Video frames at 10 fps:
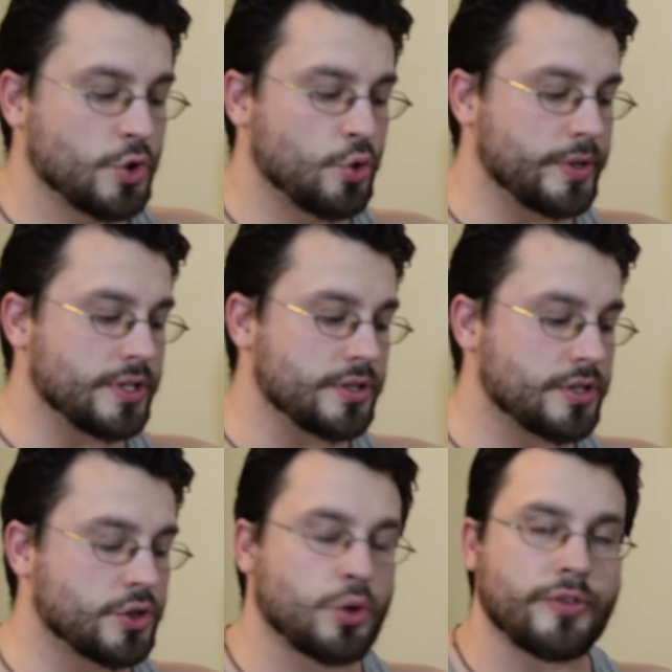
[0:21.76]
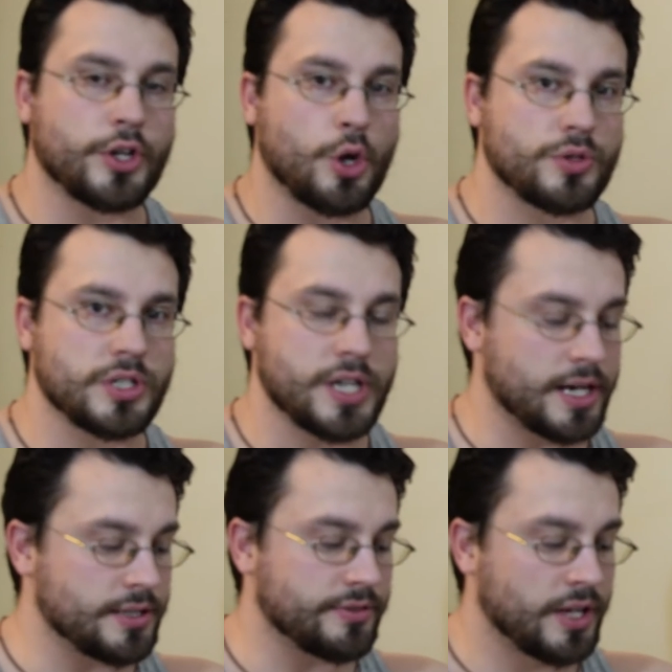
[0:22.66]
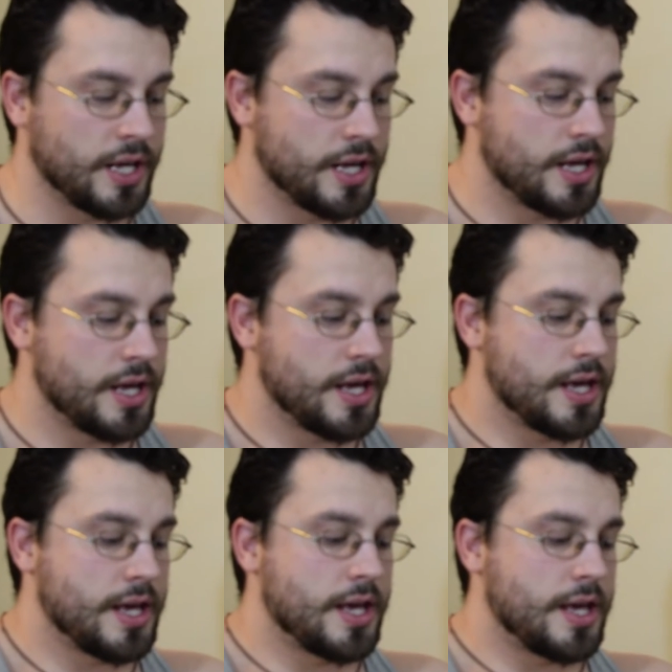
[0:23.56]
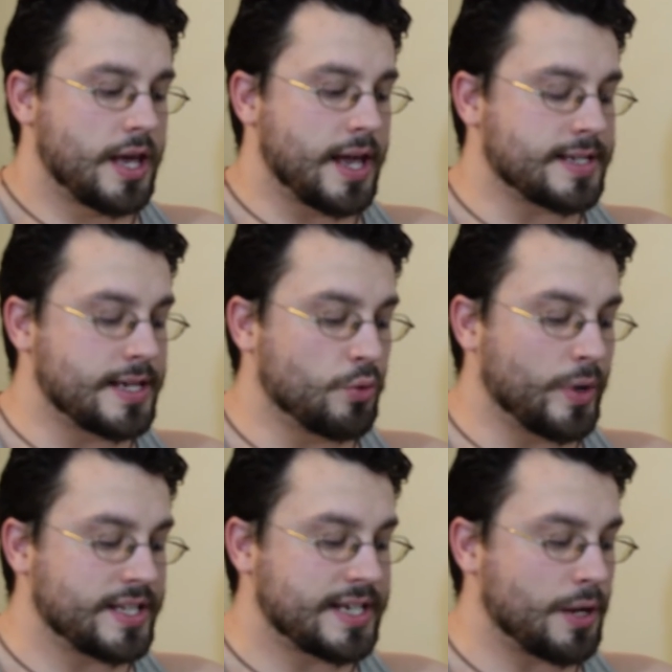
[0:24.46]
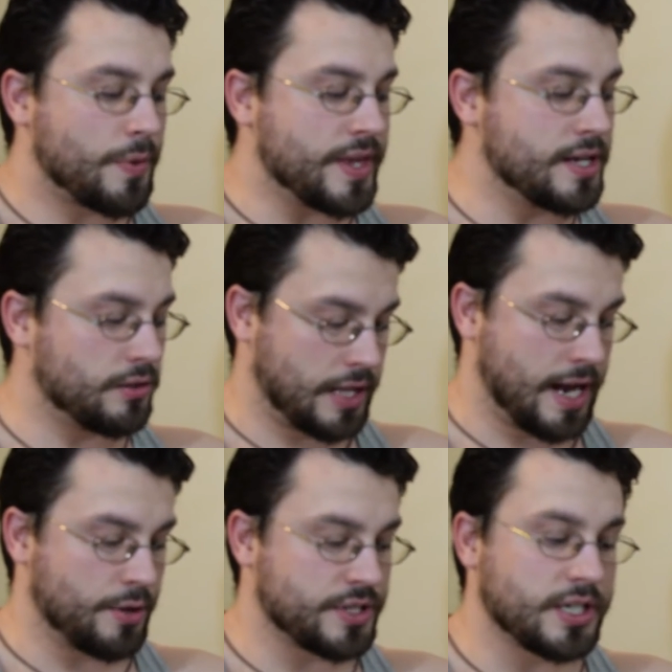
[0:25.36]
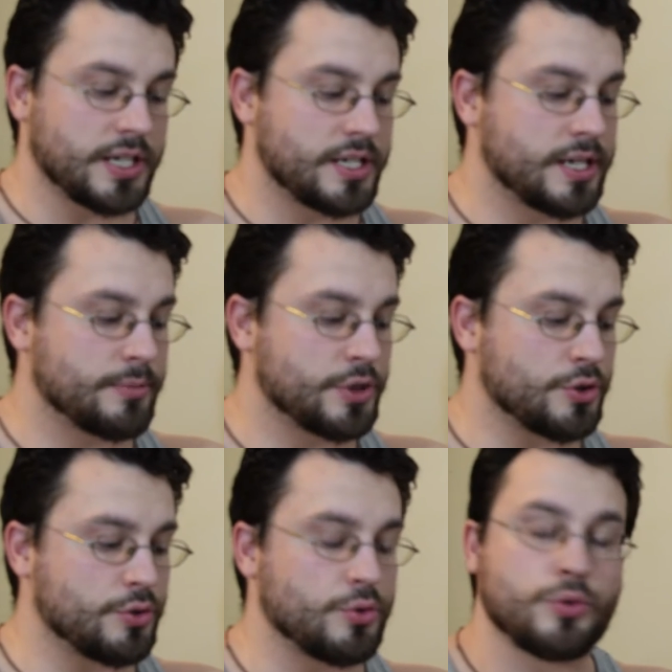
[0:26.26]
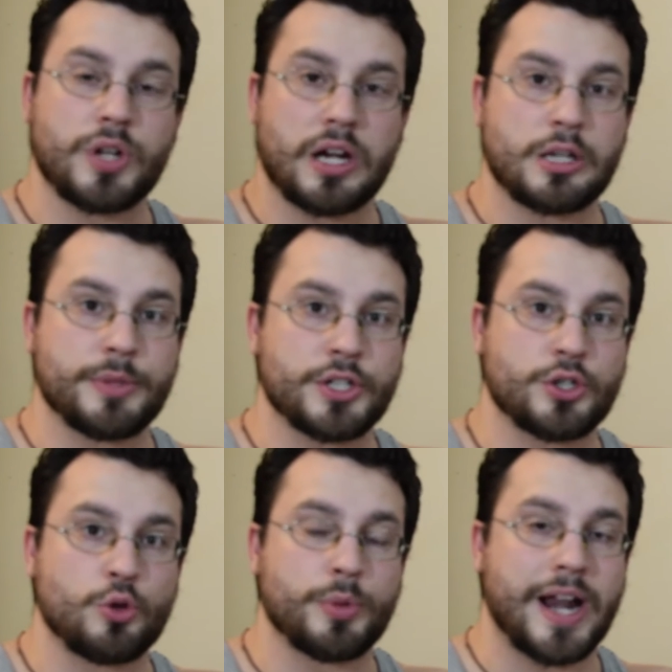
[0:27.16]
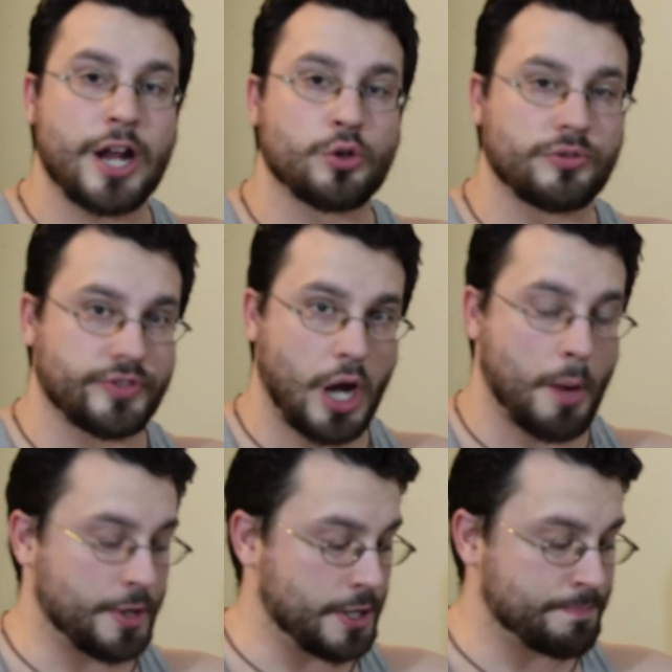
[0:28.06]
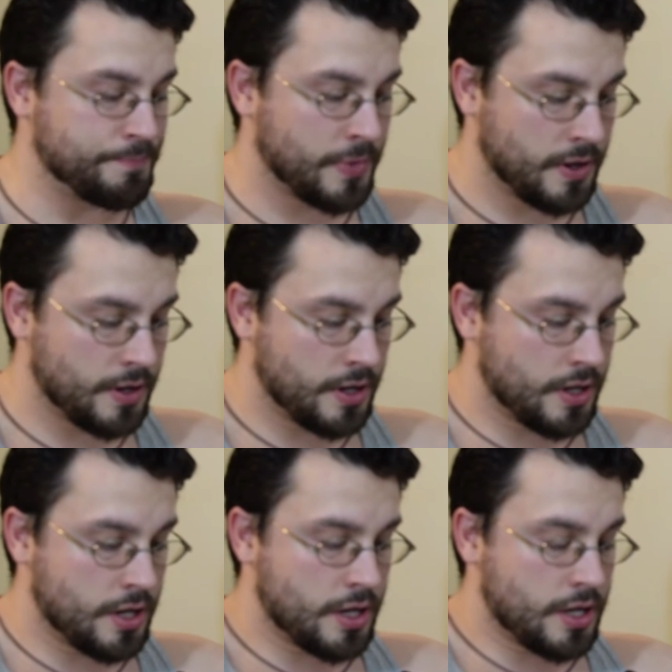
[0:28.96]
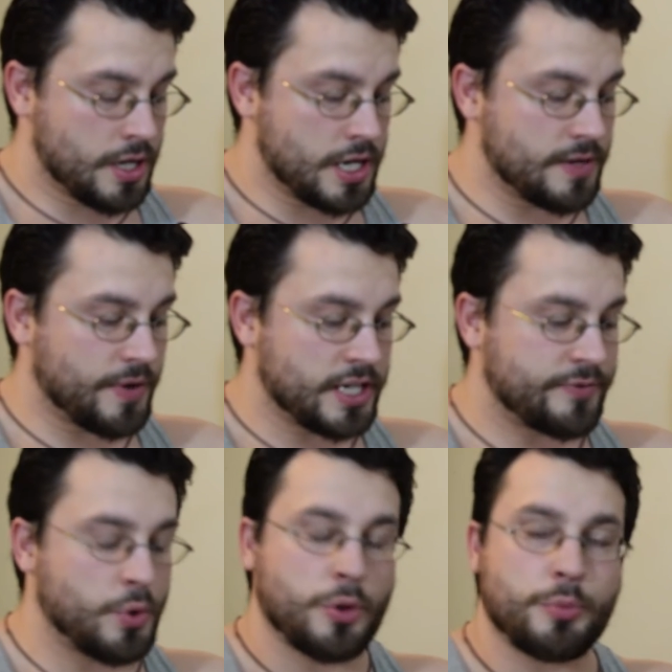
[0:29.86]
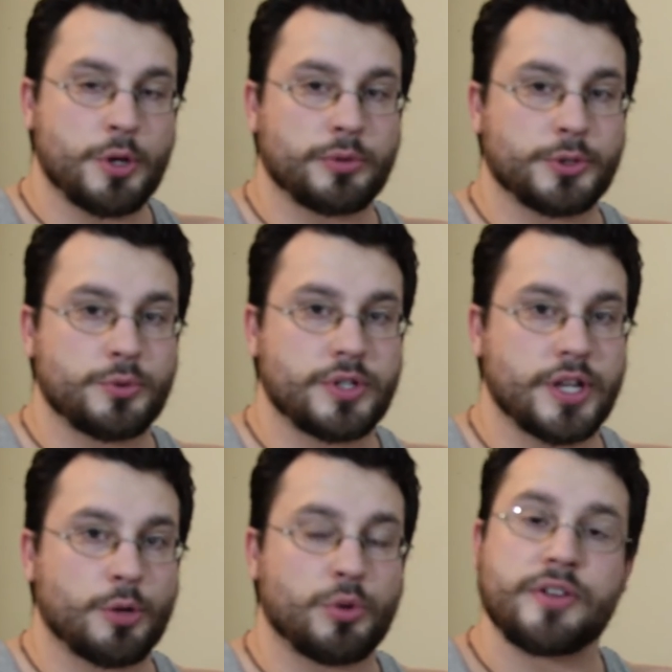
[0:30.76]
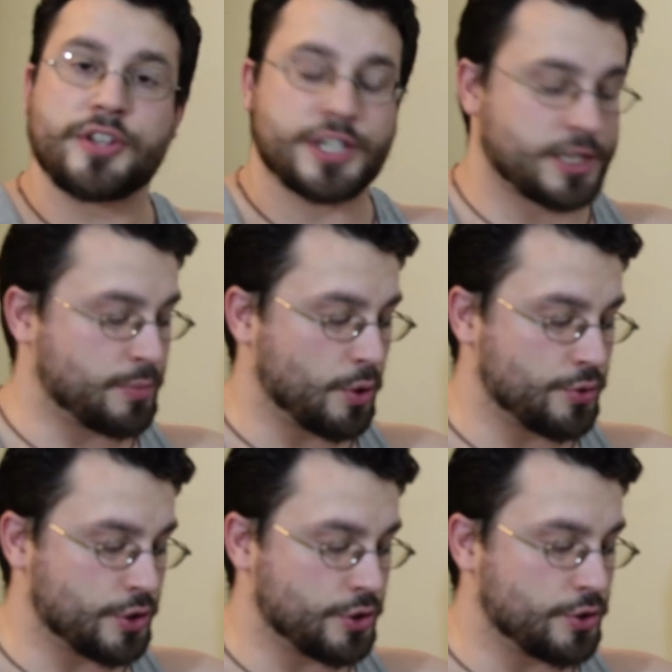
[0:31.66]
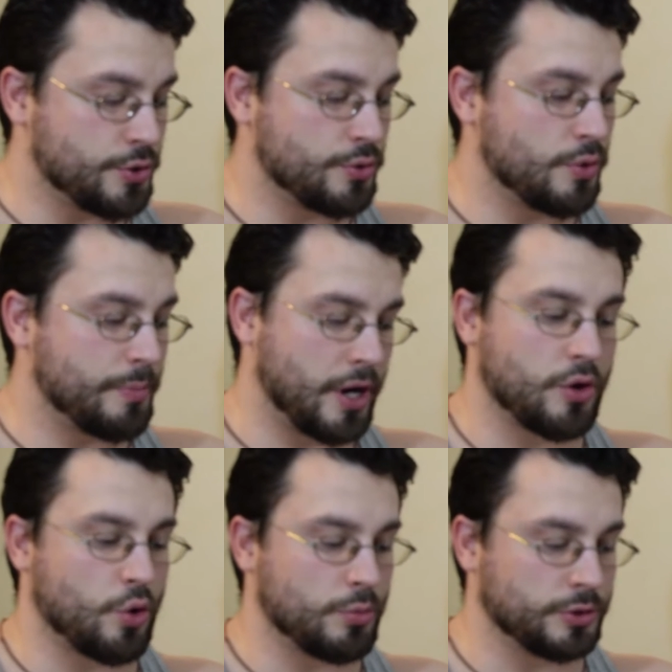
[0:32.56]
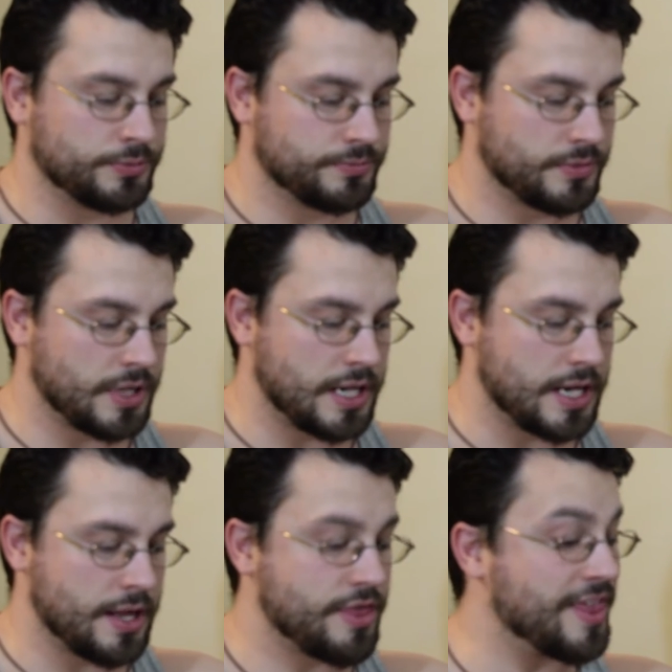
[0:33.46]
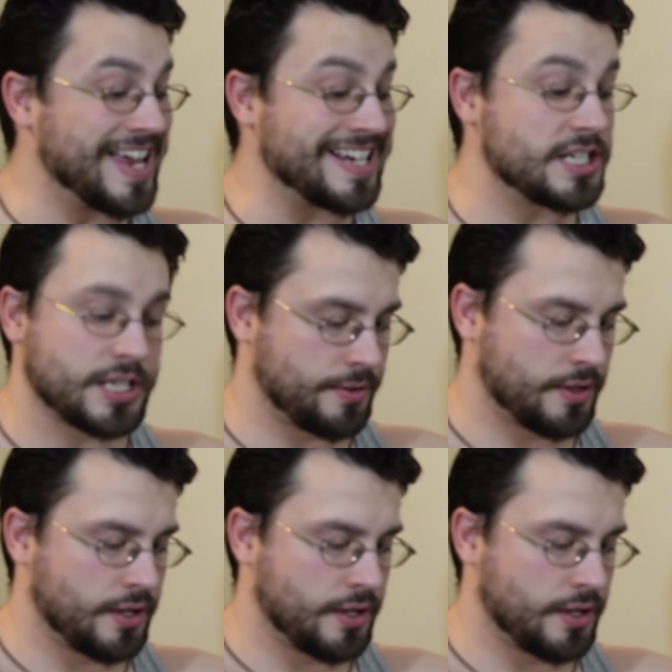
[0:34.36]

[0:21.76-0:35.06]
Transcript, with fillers: who is sort of a ghost detective as he rents out the Hill House in an attempt to document supernatural phenomena. He invites a few other people due to their previous exposure to paranormal uh, things.